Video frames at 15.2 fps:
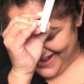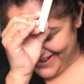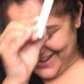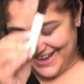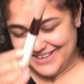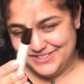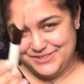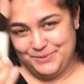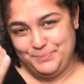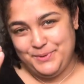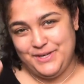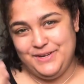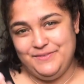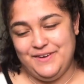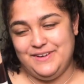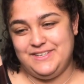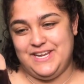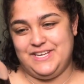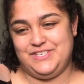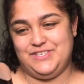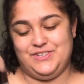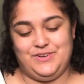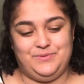Okay, so putting
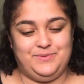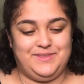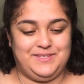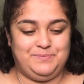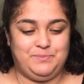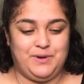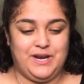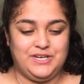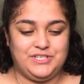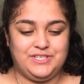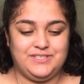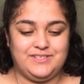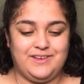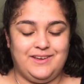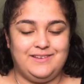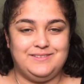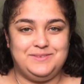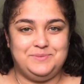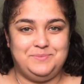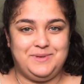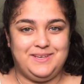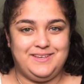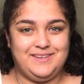foundation on with this brush is going to
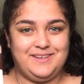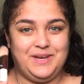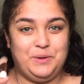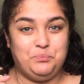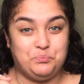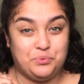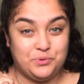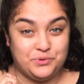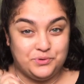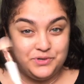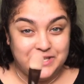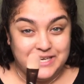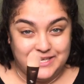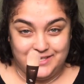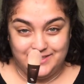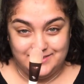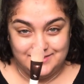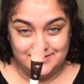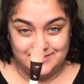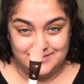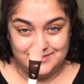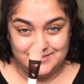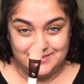be a
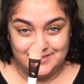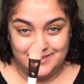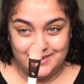breeze.